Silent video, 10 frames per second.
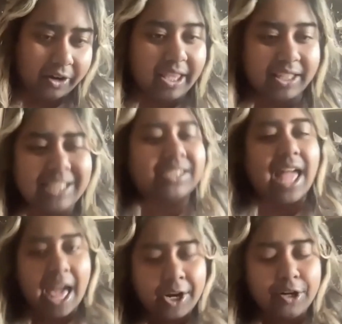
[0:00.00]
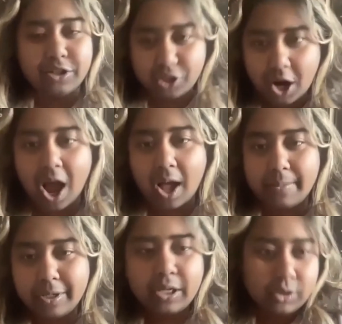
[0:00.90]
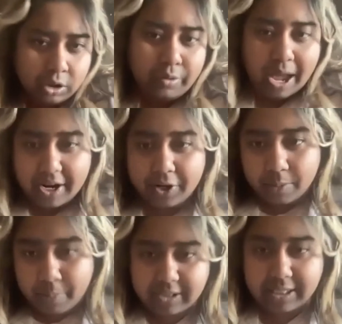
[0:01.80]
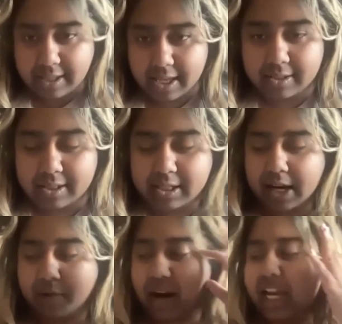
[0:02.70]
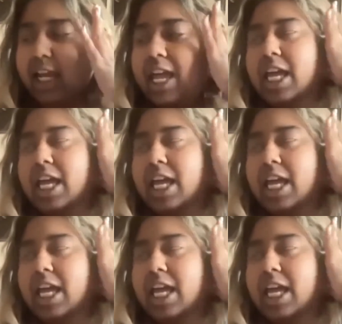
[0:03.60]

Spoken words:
Like, it's the editor's job to edit your books at the end of the day, right?